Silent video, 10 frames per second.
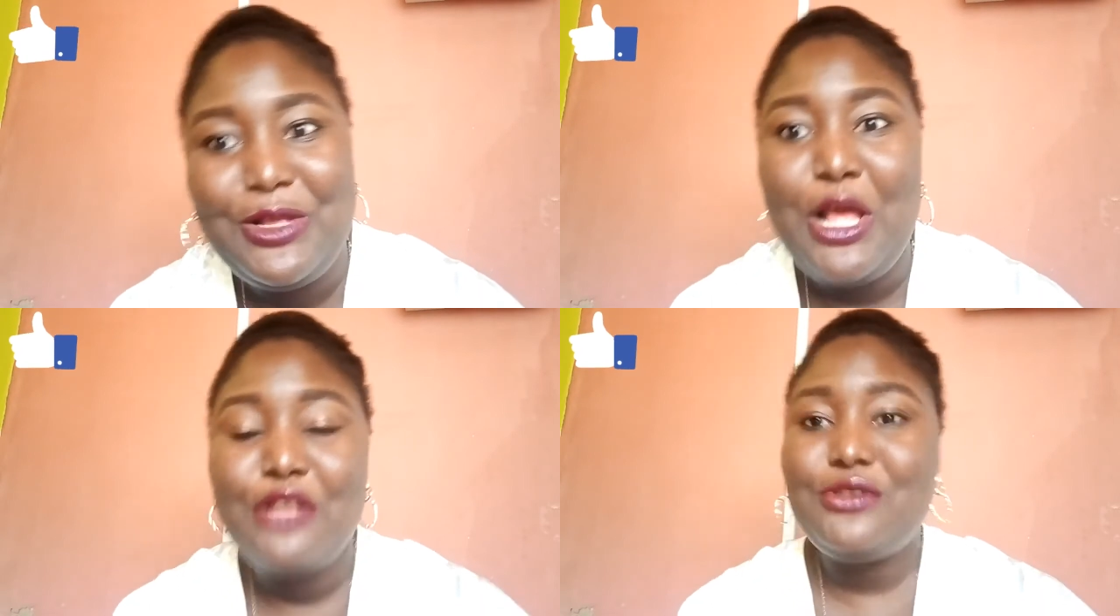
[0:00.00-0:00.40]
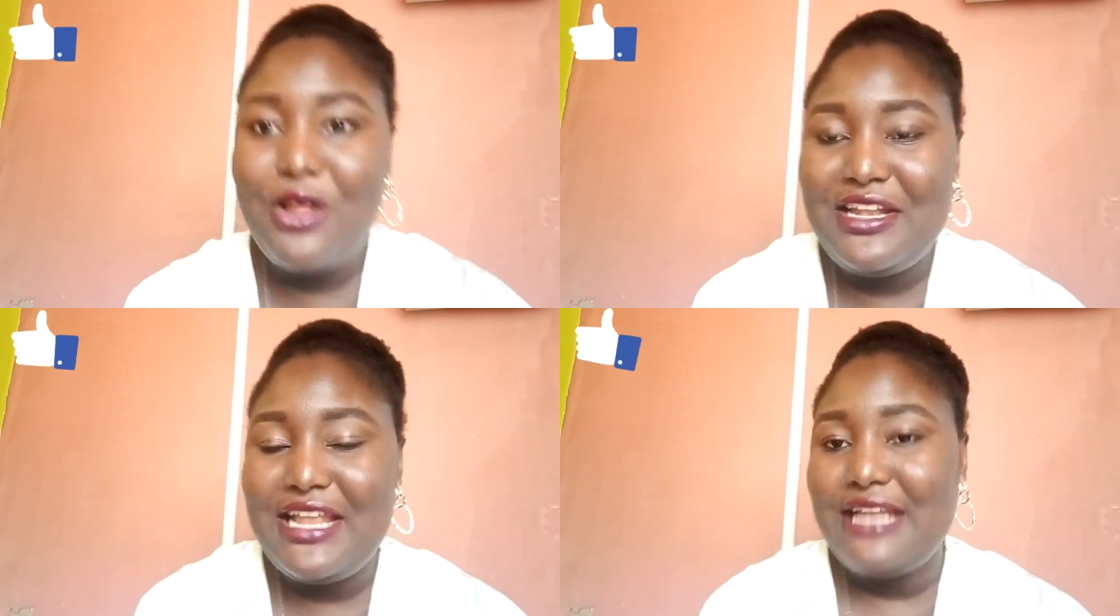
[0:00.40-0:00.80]
So
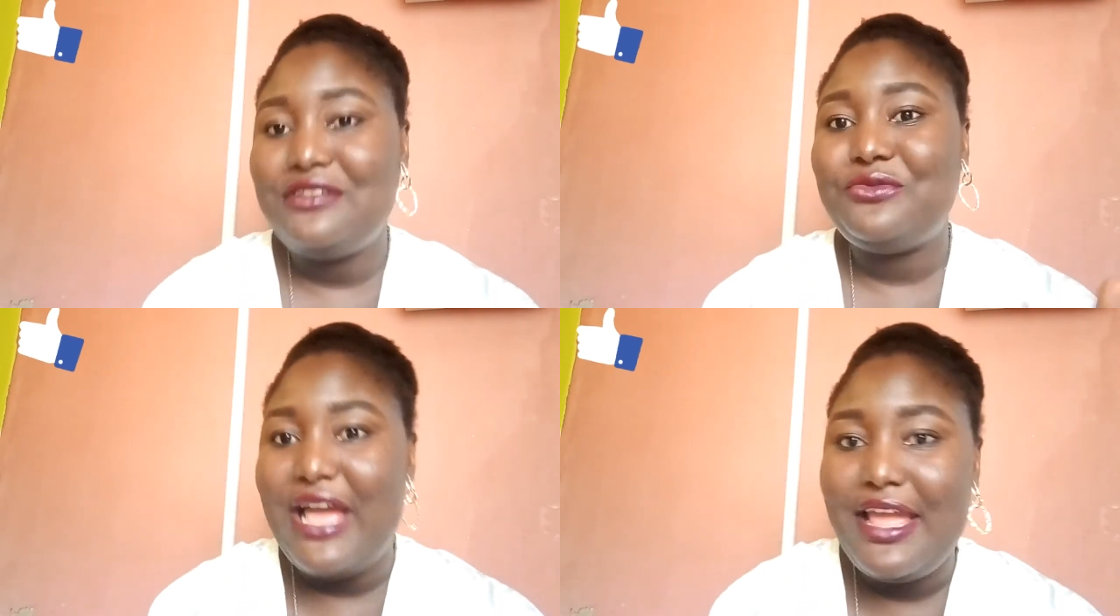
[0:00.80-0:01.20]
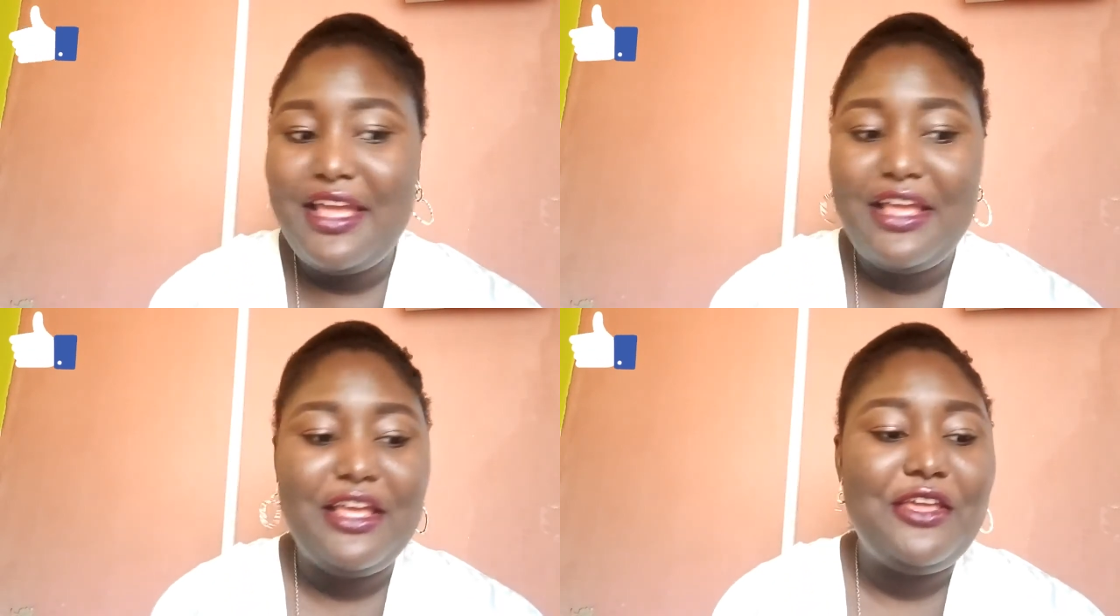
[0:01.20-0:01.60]
that is why
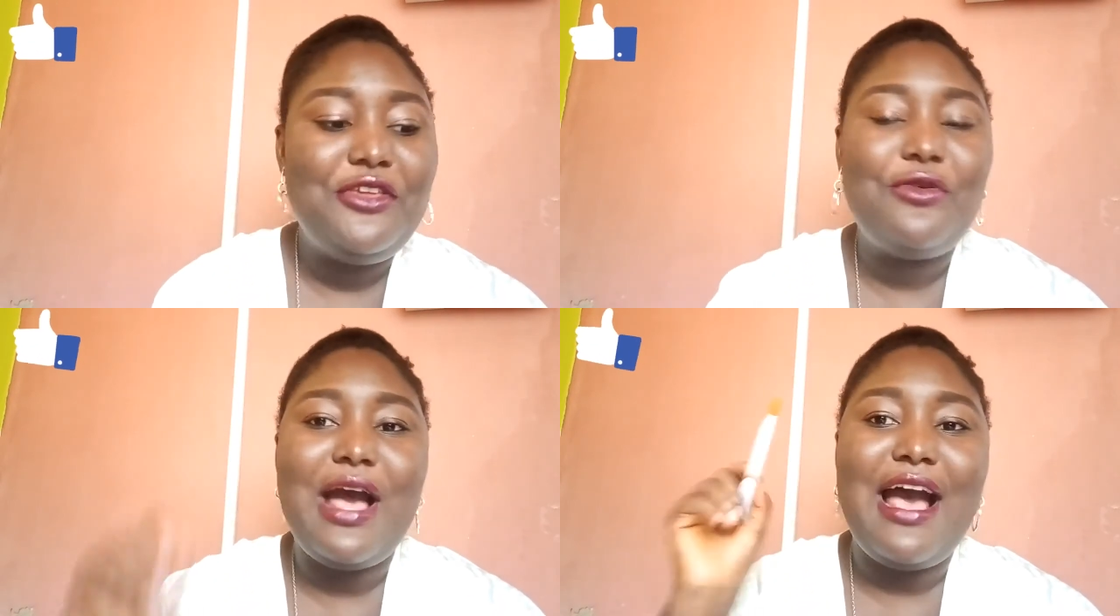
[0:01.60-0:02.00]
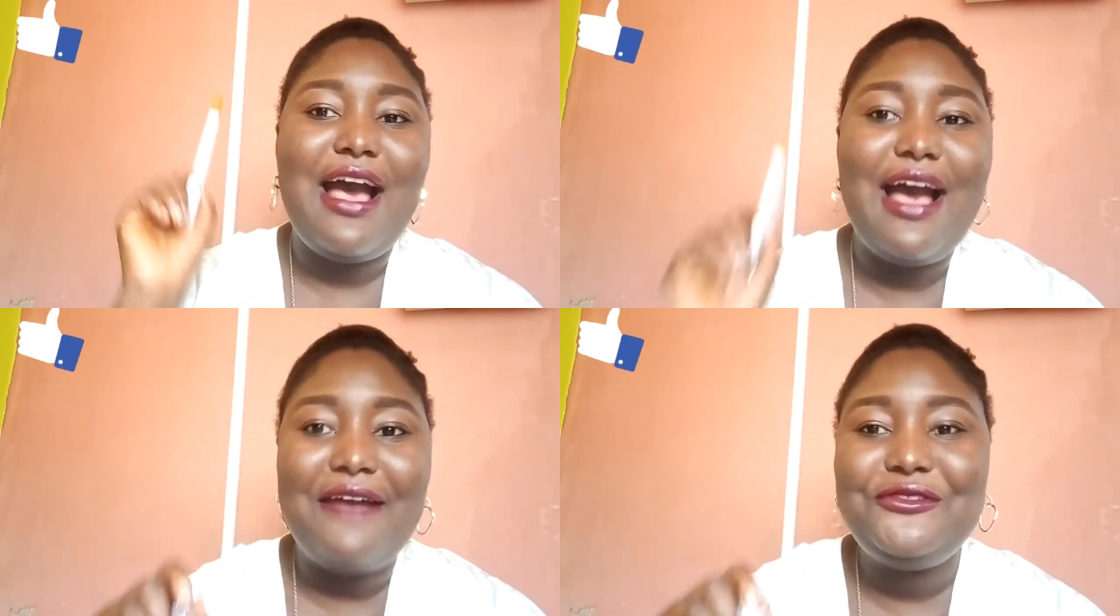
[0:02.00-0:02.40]
you
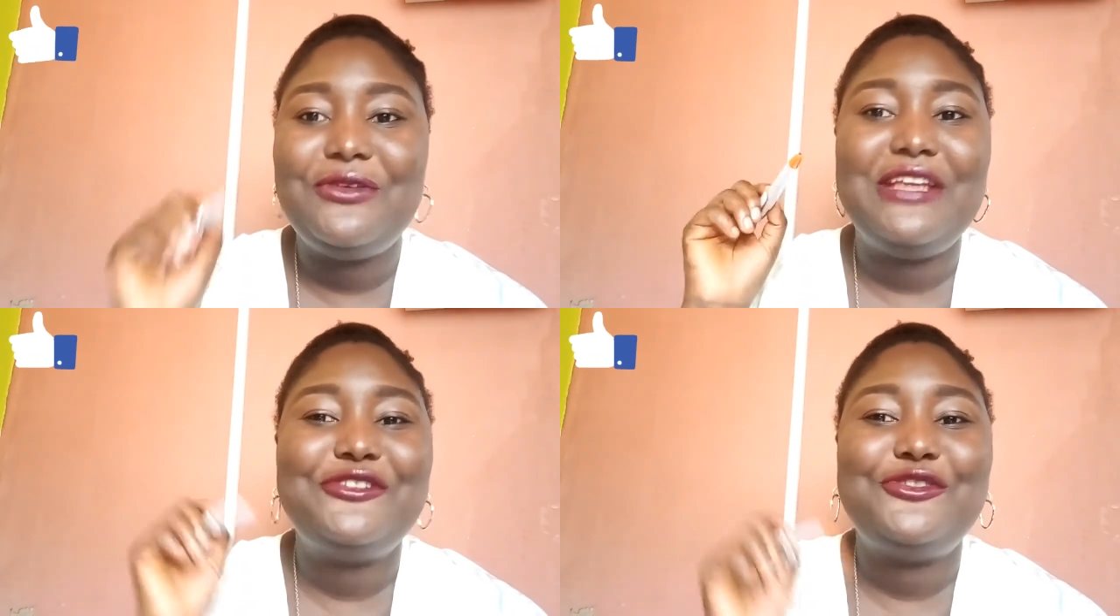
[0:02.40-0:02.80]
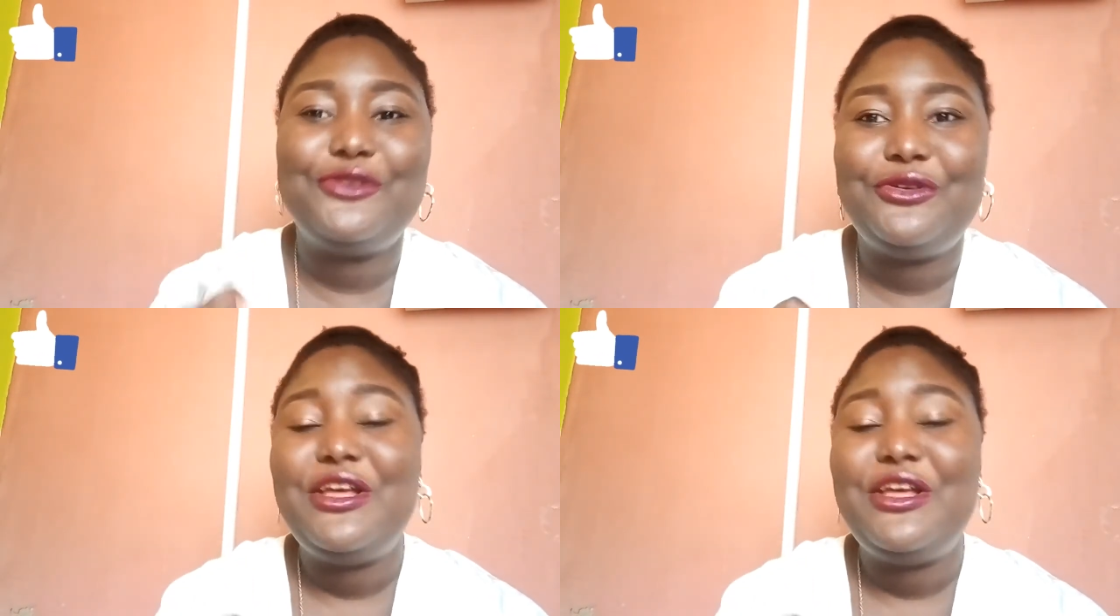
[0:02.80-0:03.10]
have to ensure